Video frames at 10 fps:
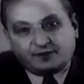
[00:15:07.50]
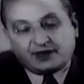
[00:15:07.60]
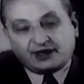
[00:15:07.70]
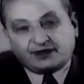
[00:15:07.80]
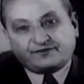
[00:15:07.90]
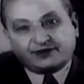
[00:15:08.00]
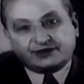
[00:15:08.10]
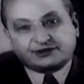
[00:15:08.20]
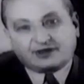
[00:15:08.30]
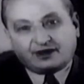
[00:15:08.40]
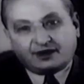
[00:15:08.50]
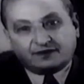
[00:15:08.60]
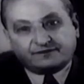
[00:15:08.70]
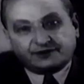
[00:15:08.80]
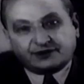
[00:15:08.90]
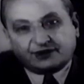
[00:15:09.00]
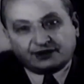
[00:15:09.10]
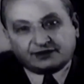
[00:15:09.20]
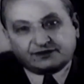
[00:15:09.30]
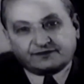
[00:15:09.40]
Upon the first call for
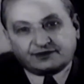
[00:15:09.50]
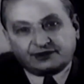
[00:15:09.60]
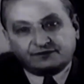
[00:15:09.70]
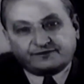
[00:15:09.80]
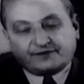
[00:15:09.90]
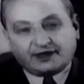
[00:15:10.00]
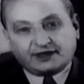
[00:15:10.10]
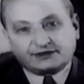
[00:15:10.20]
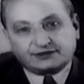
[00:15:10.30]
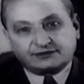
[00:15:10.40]
girls for the new folly,